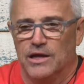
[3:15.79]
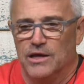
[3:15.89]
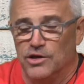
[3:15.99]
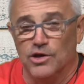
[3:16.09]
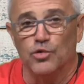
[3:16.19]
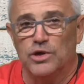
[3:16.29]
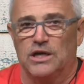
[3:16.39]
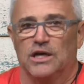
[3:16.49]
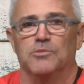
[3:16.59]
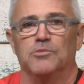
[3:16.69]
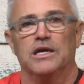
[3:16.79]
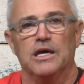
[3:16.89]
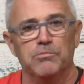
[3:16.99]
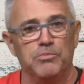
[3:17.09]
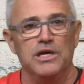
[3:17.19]
you know, coming
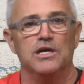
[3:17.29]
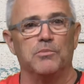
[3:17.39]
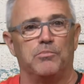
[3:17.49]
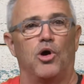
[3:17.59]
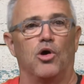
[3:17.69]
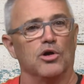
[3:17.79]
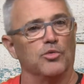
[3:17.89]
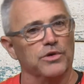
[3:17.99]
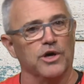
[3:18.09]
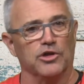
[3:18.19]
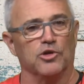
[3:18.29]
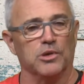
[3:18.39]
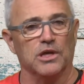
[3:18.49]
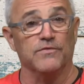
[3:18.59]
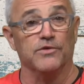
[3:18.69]
and being a part with other
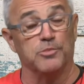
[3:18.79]
believers,